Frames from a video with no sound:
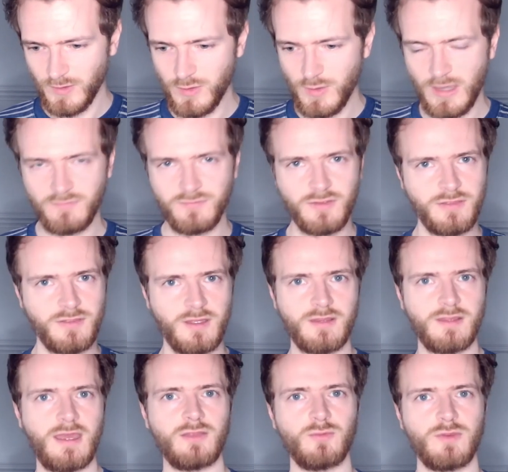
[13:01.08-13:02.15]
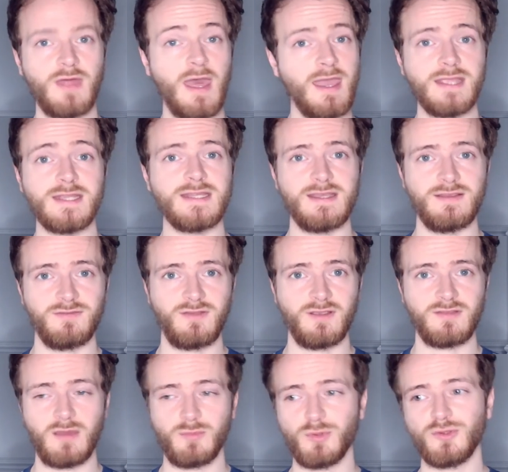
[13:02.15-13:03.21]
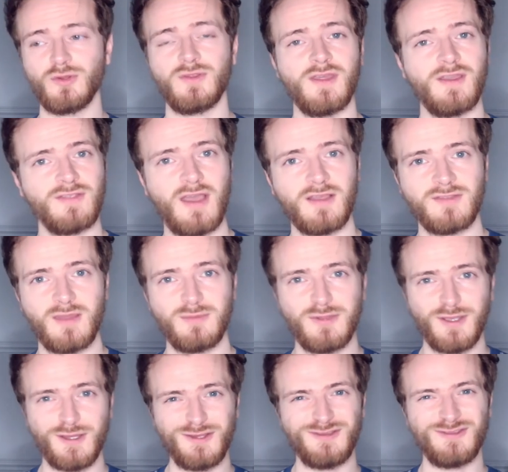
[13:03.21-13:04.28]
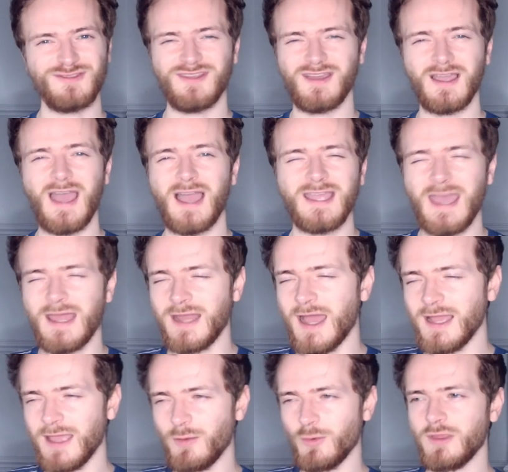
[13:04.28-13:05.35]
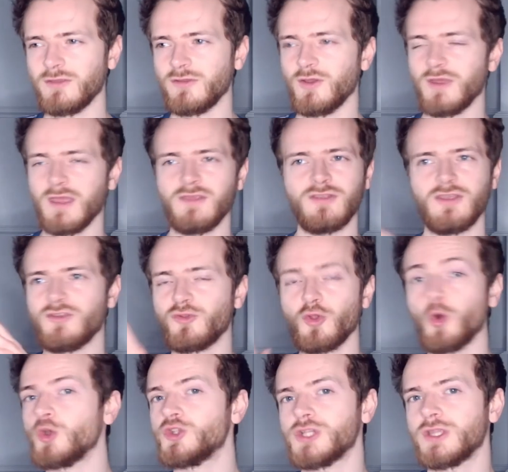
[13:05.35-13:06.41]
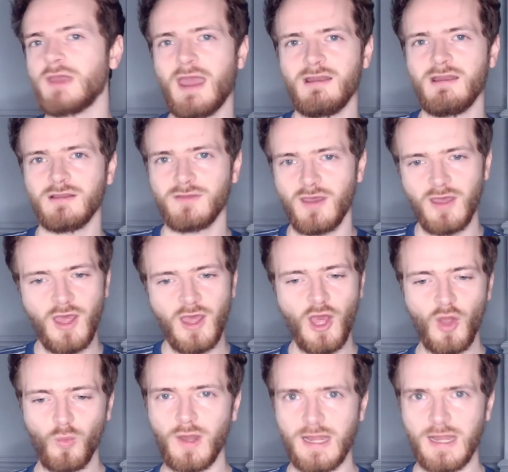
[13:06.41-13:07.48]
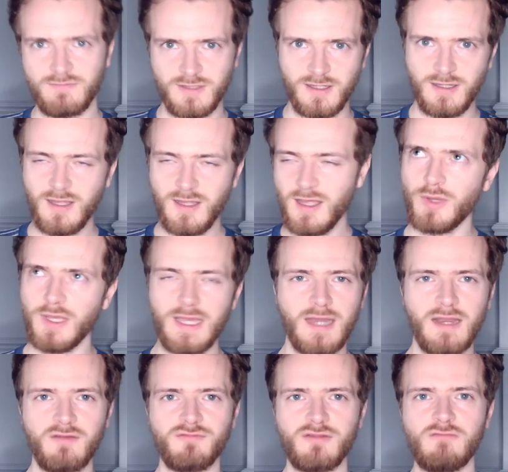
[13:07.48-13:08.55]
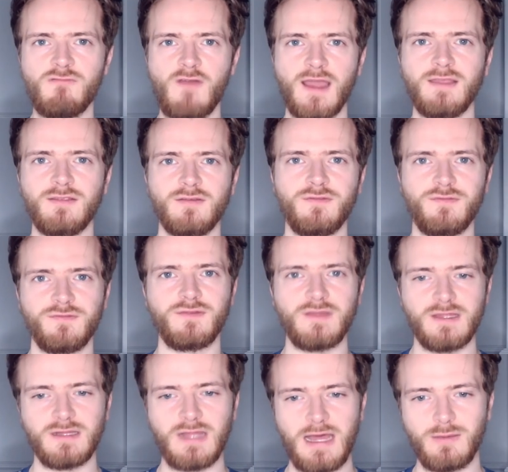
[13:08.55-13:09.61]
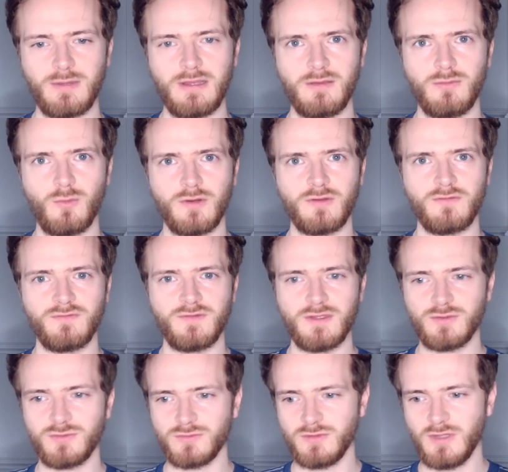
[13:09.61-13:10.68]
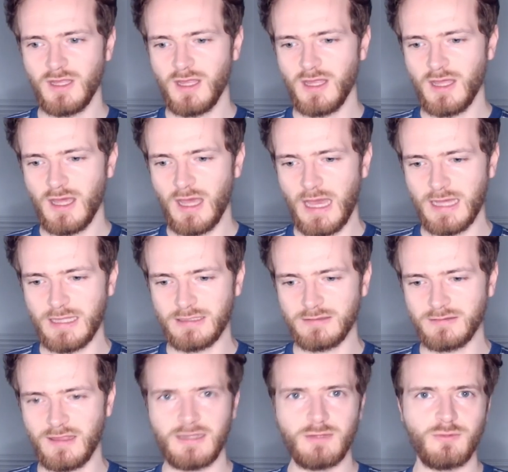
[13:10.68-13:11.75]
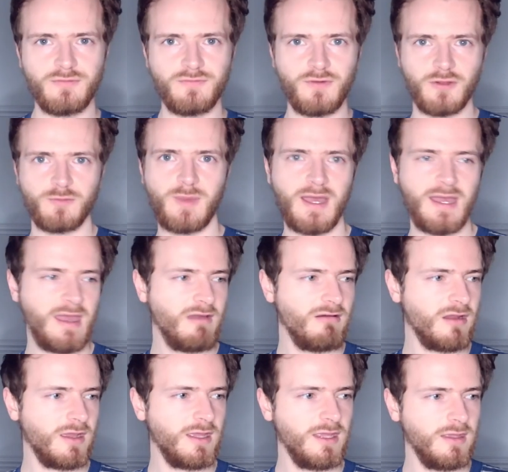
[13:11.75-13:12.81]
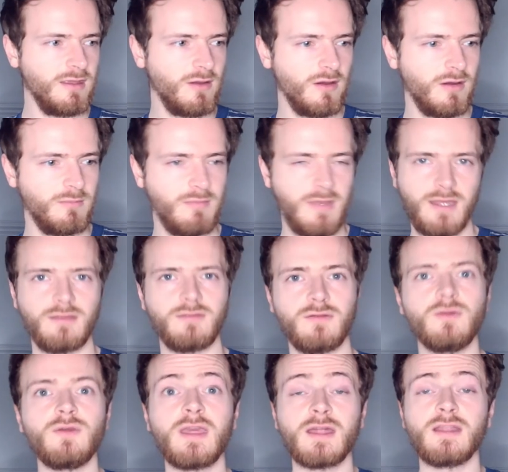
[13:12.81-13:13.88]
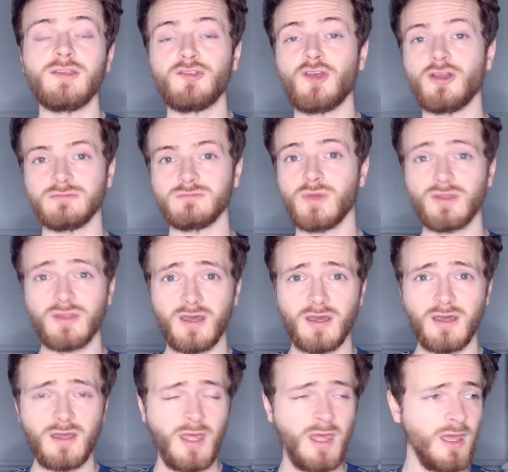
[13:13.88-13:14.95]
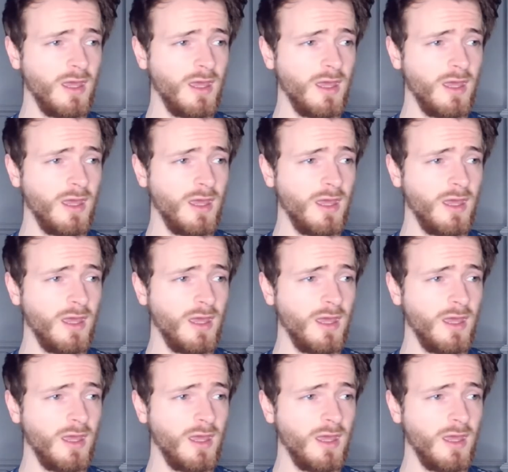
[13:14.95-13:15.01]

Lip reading: you have the thing at the end with Hades, for example, the exact same thing, and he's, I get what they're doing, he's this tortured character, whatever. But he had every right to feel how he wanted to feel, and then he was fucked by Hera, he got made to kill his own mother.